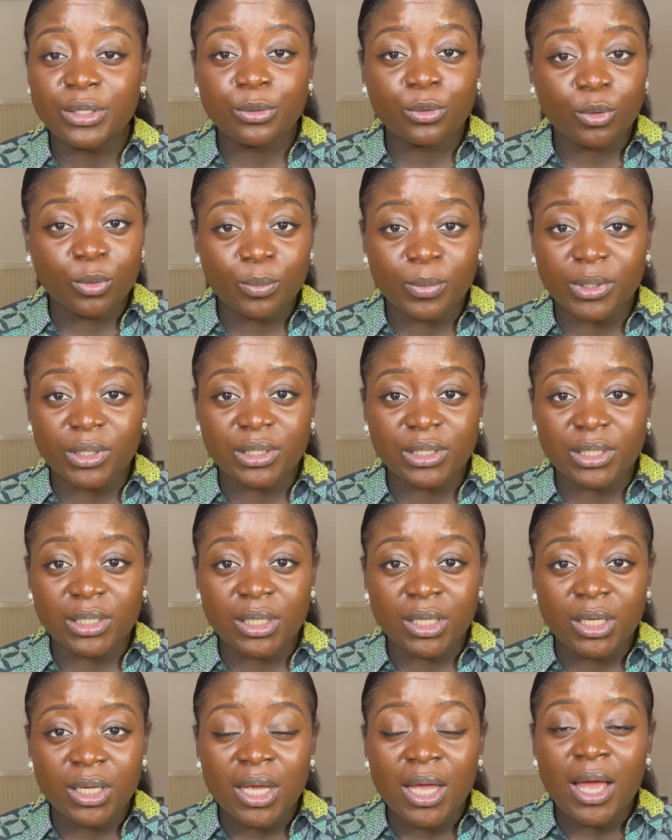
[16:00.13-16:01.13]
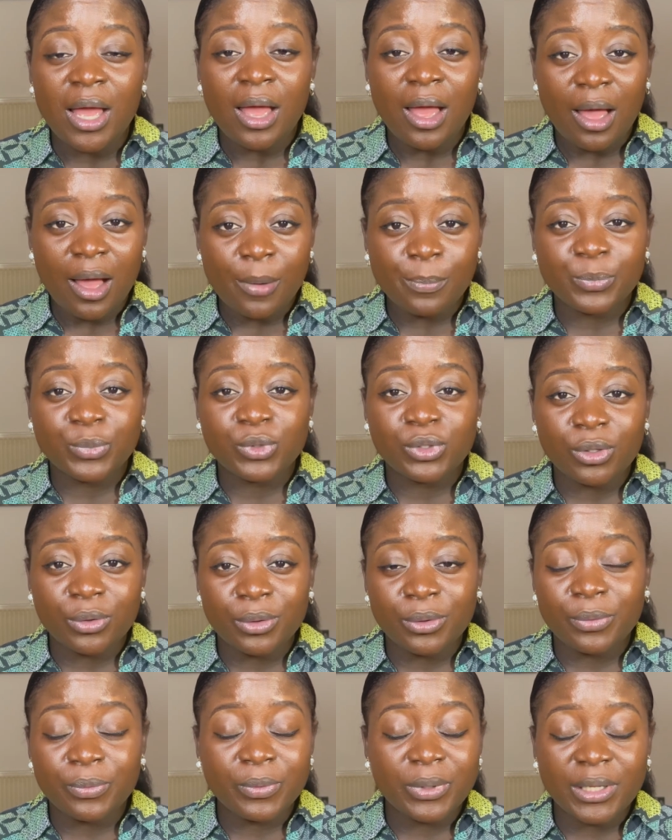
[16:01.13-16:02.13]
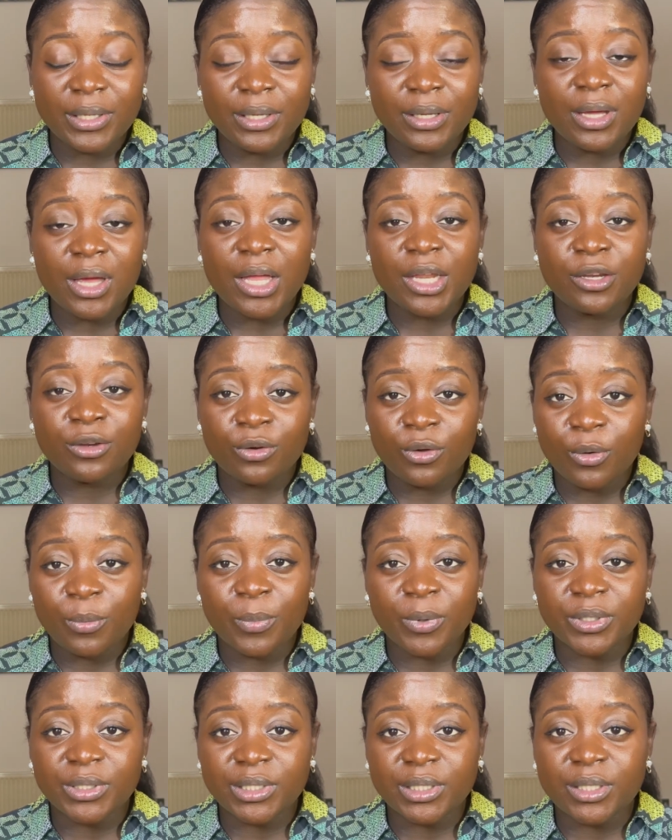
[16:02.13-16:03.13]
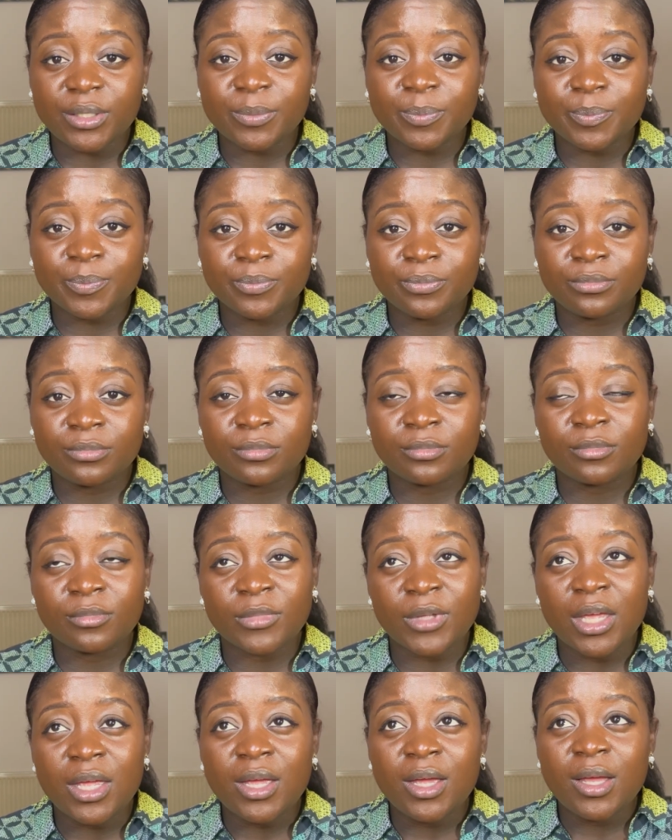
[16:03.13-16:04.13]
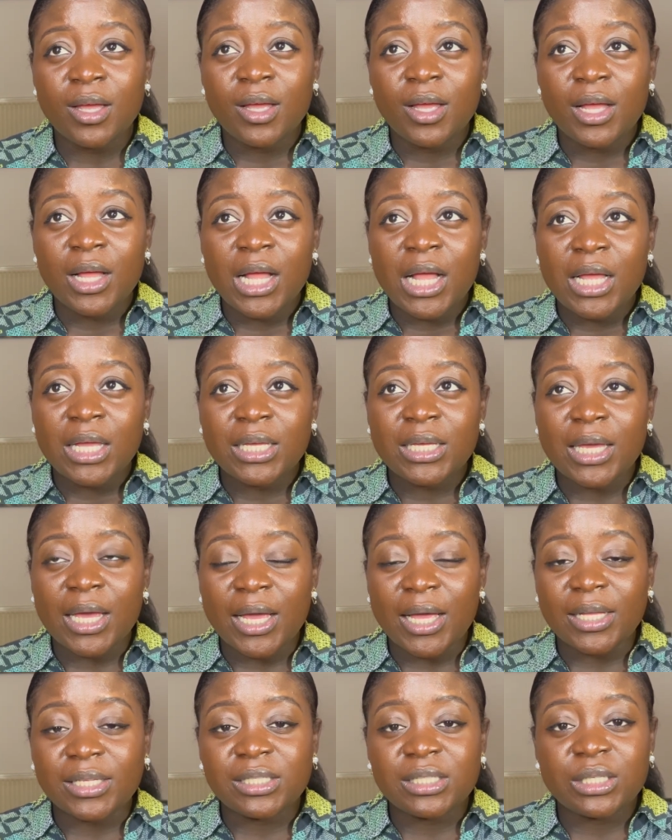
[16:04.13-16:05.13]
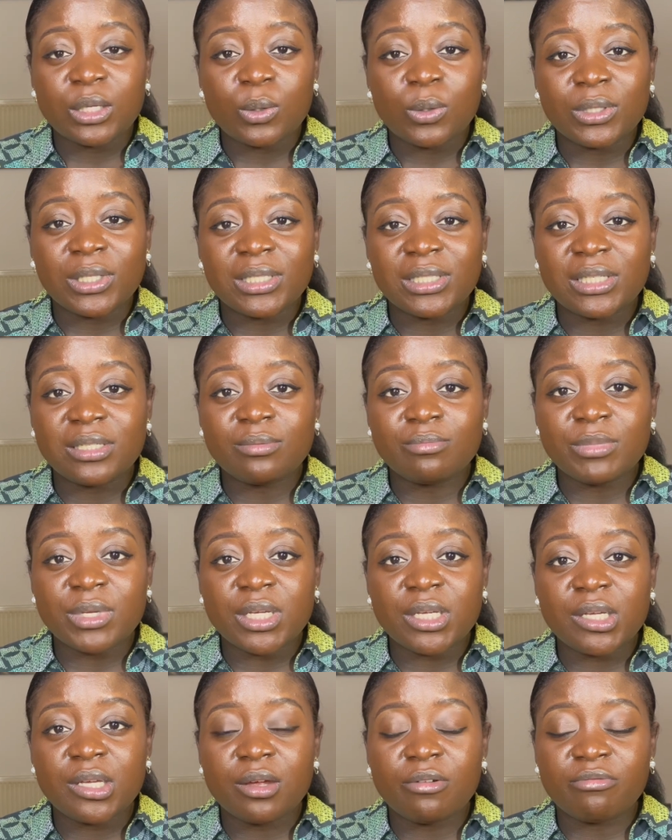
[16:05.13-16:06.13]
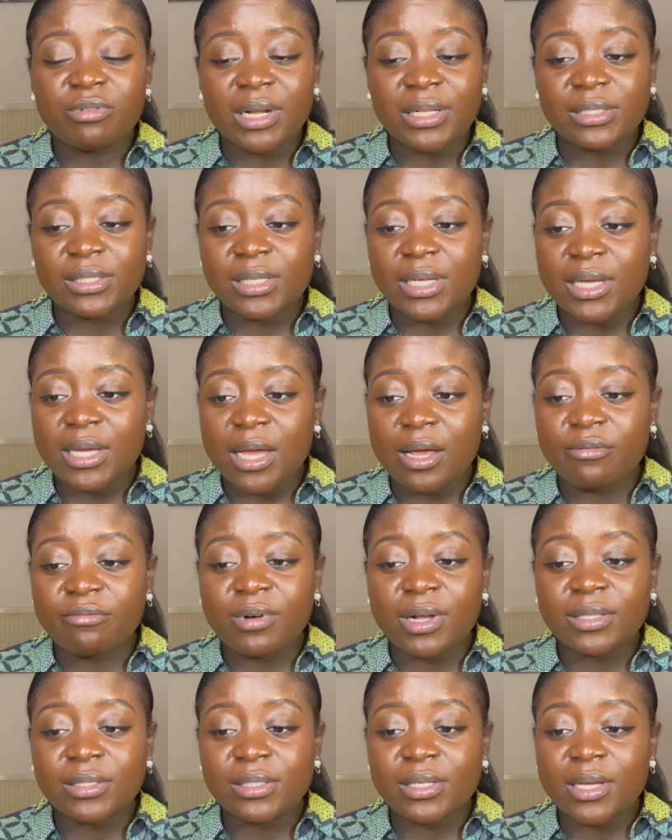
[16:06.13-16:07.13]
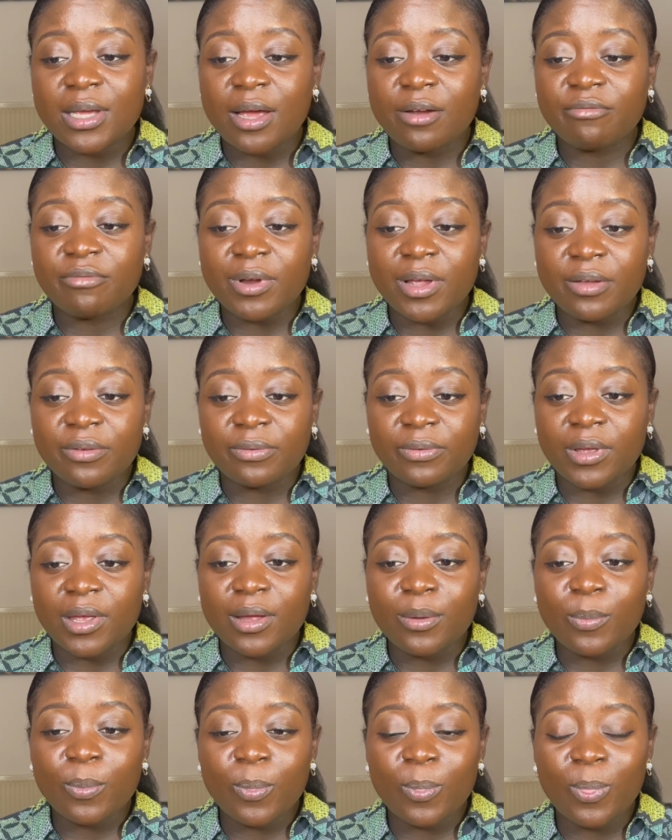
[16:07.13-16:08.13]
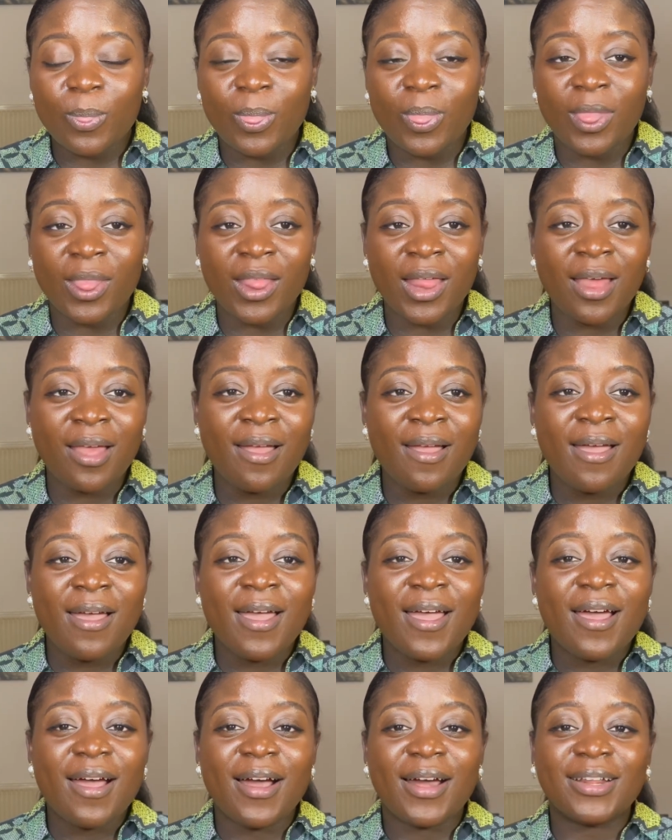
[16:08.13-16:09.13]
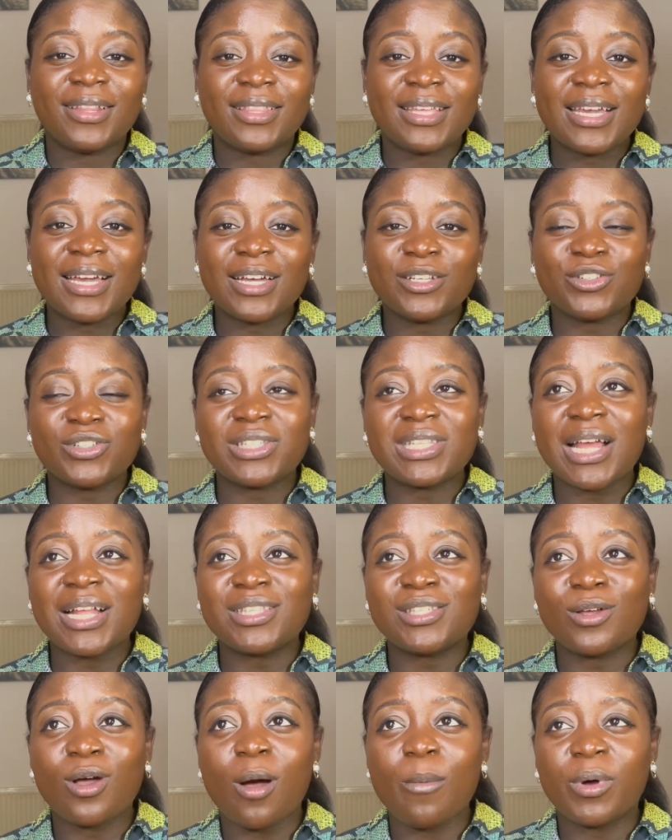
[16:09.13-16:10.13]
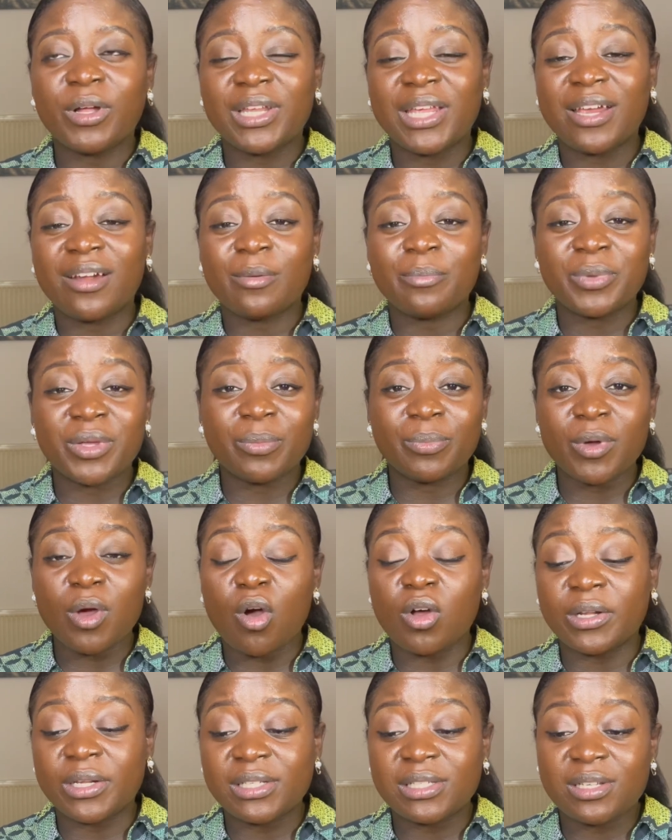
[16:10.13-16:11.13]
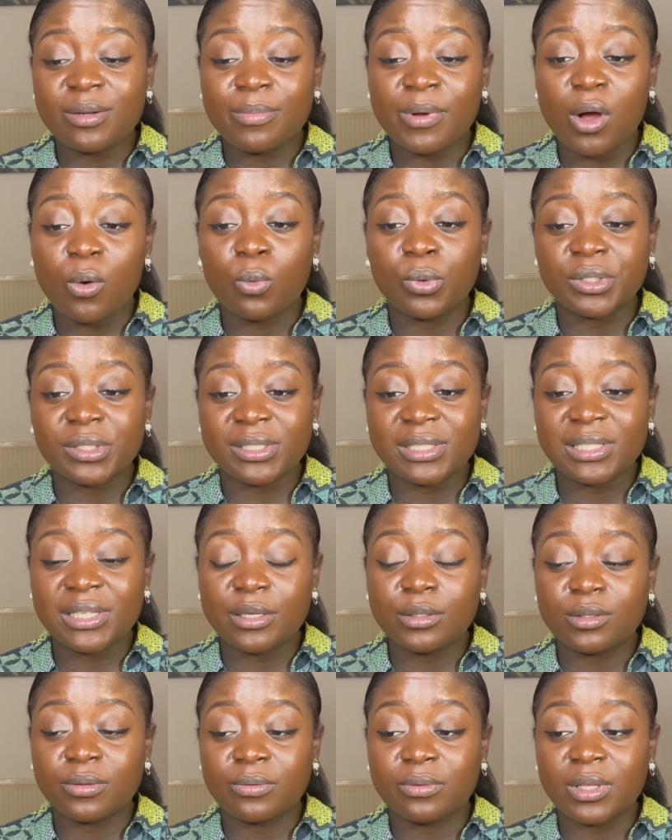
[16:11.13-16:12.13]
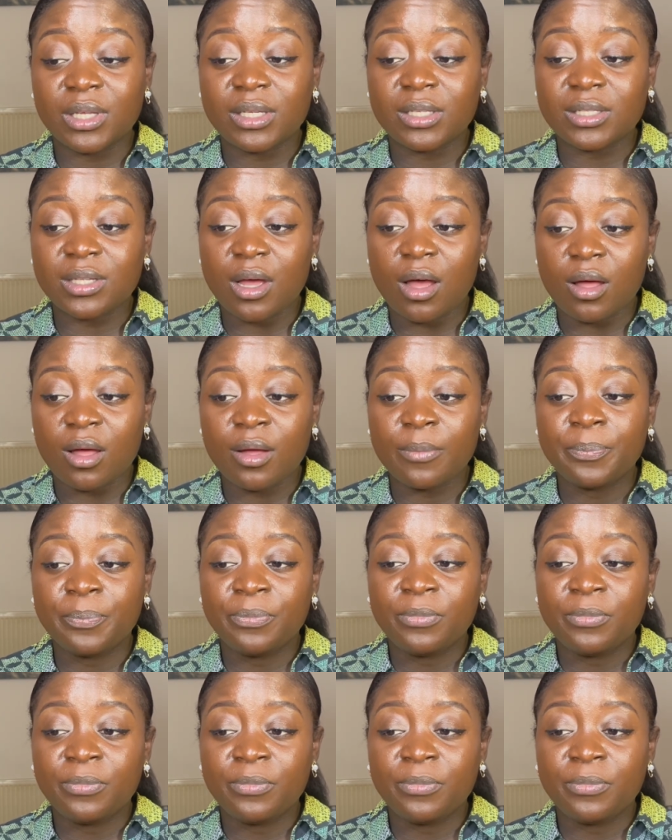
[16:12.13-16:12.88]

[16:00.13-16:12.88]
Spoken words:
nobody. Absolutely nobody. Yeah, so this is me ranting and raving. I think I just had to come on here and be a bit honest about what the state of things are,